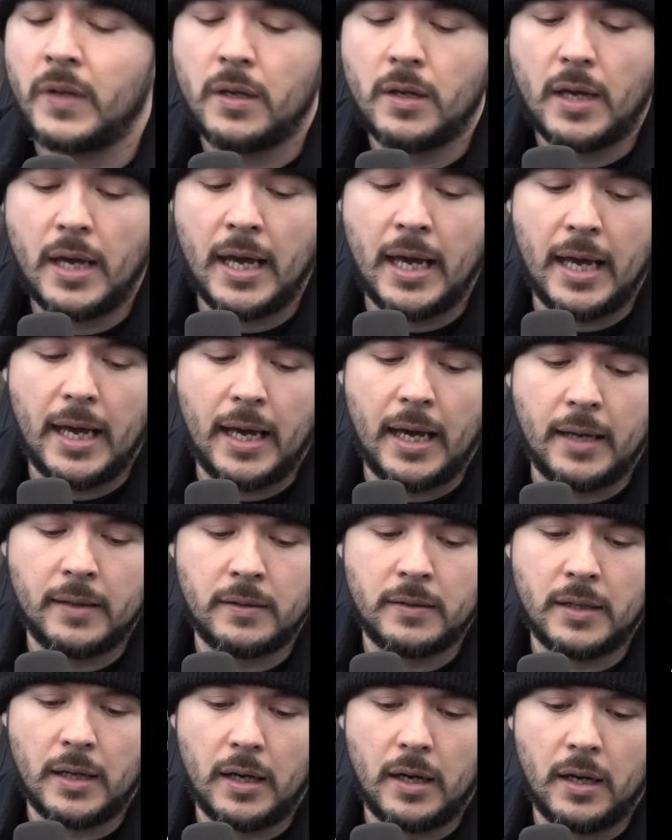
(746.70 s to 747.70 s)

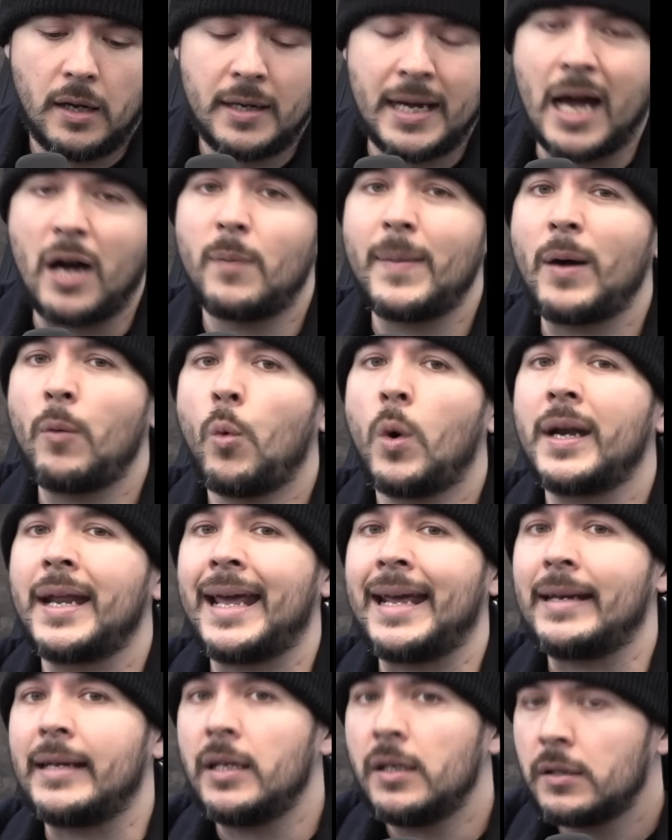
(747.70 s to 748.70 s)
and uh, now I'm at
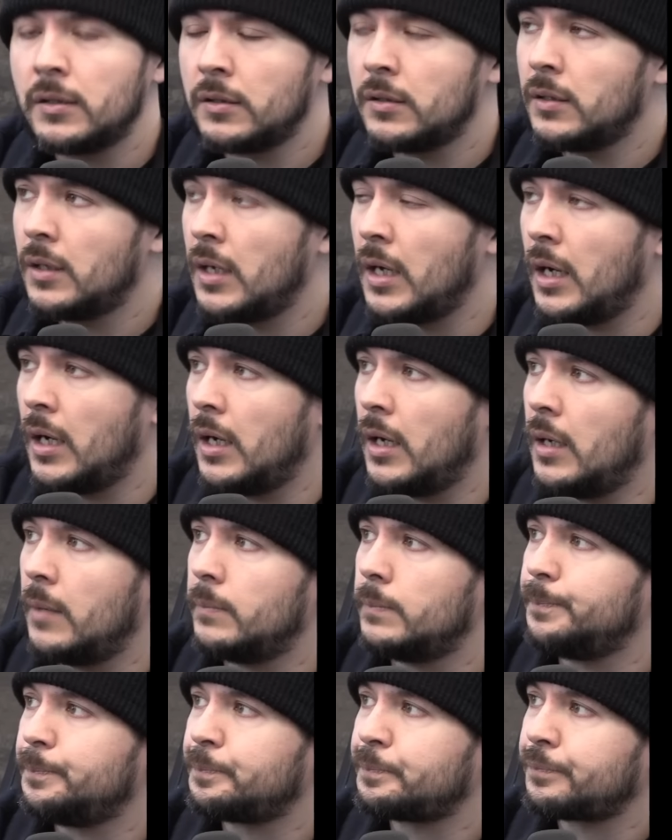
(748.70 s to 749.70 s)
180.
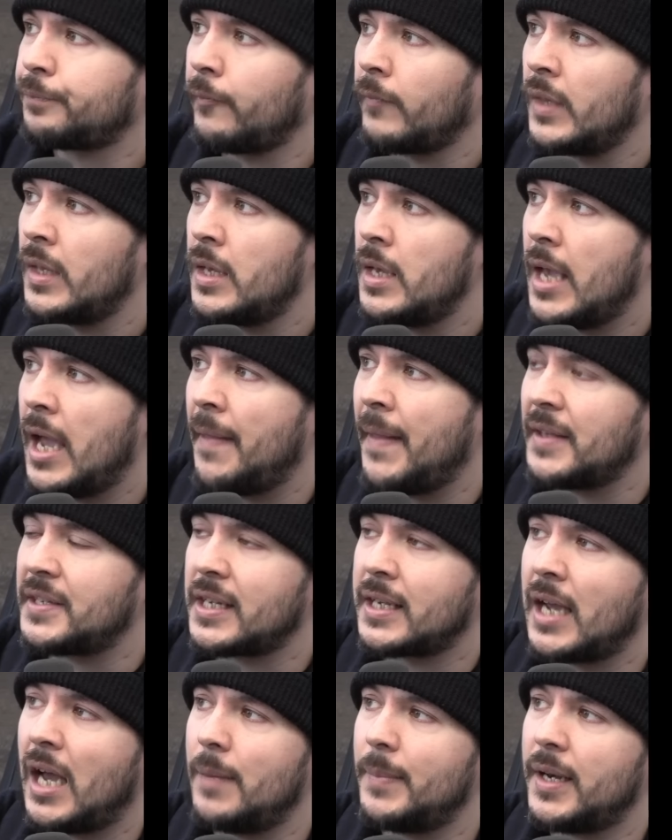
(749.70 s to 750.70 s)
Um, and that's a
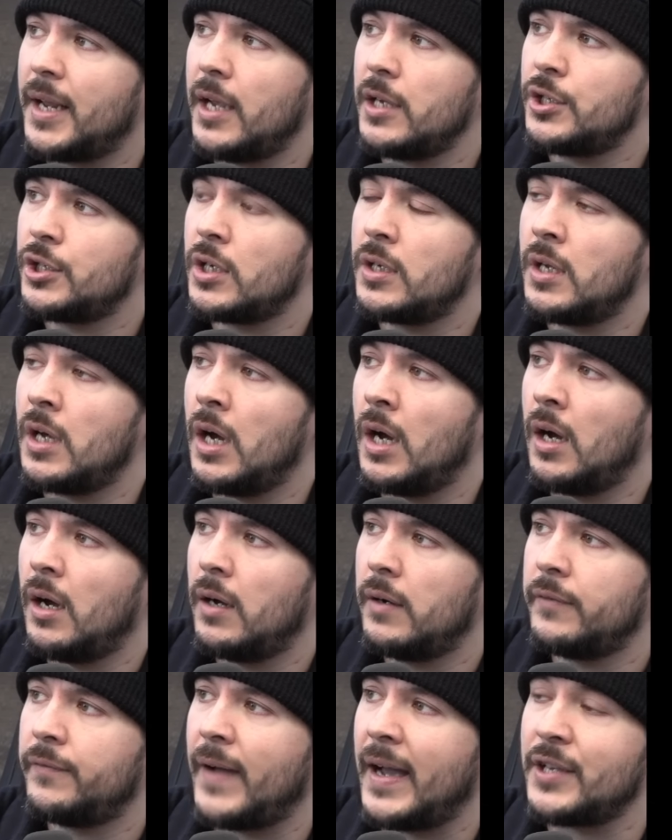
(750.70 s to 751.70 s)
combination
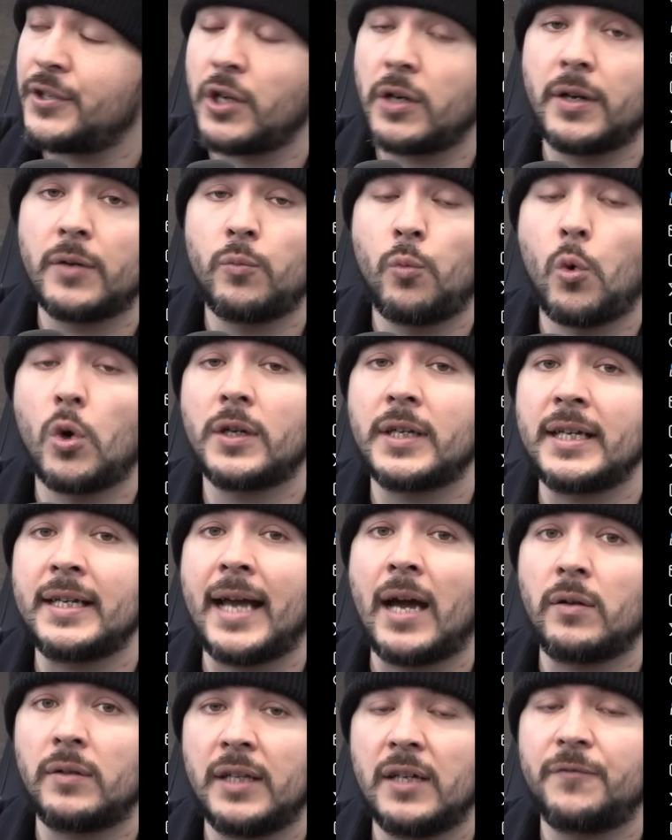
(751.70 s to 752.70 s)
of I started working
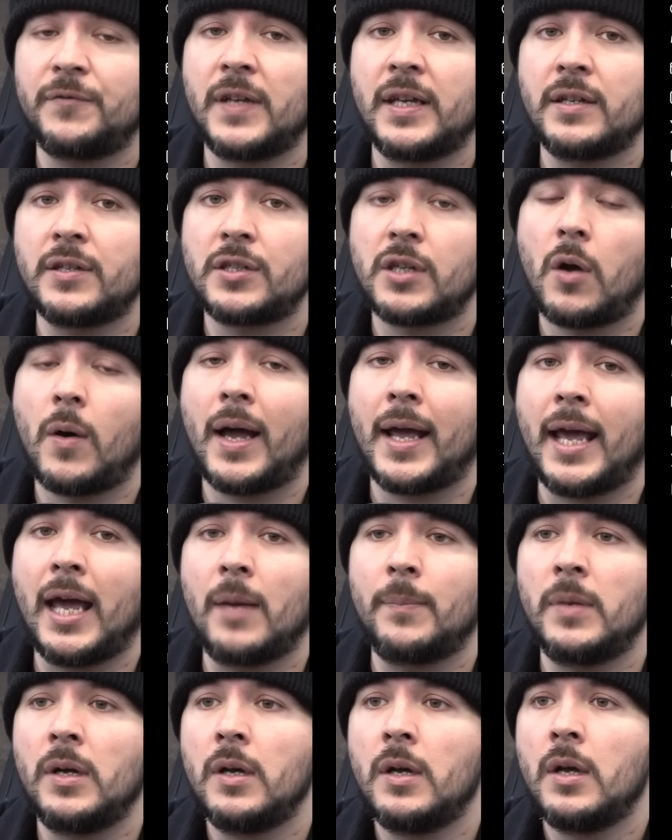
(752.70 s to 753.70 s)
out lifting, so I
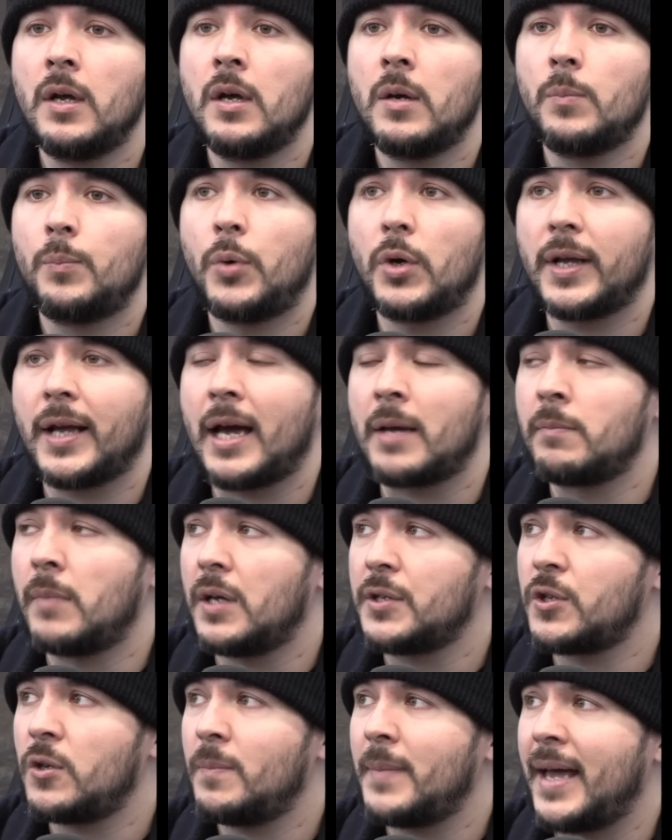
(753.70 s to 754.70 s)
am putting on
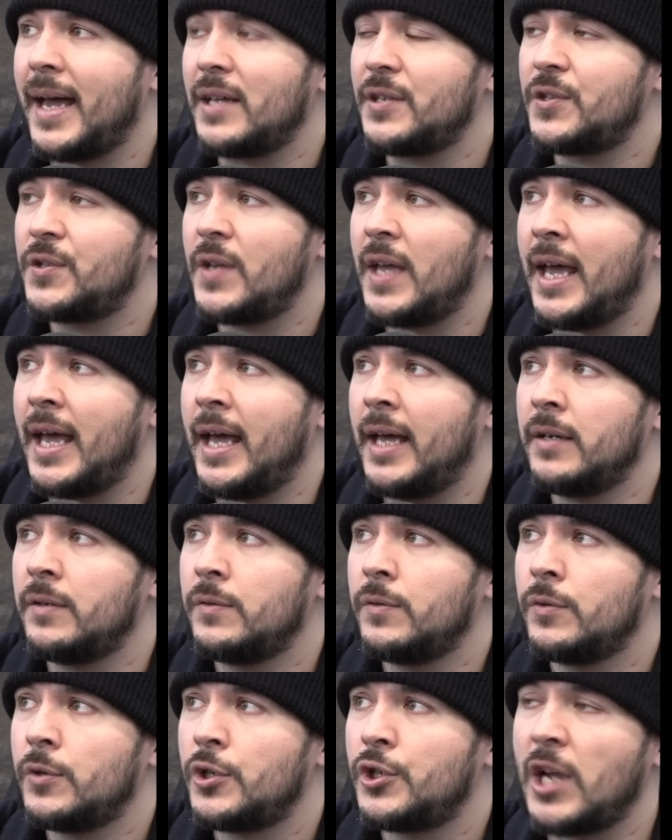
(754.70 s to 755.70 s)
muscle mass
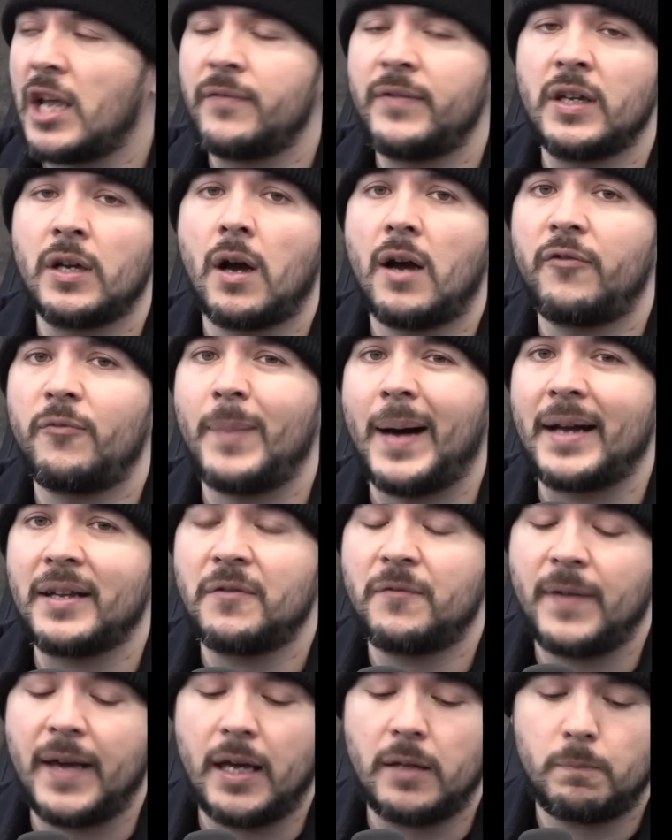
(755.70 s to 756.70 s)
and shaving off body
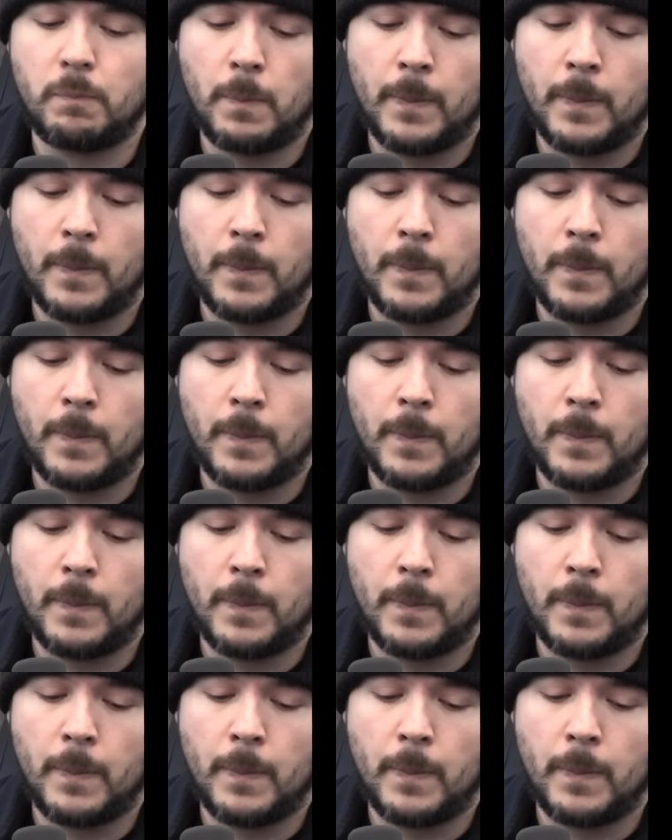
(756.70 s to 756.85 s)
fat.